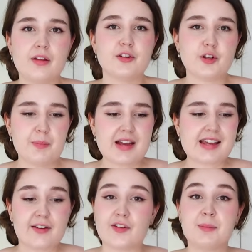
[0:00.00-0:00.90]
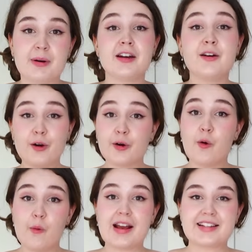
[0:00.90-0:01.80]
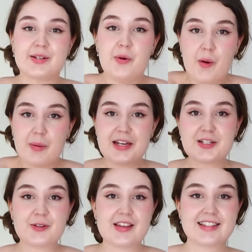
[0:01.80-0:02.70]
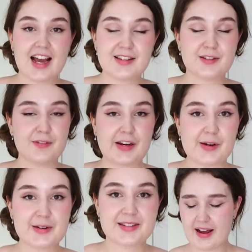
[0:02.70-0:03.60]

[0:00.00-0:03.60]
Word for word: should be a given, but not always when we do these kinds of videos.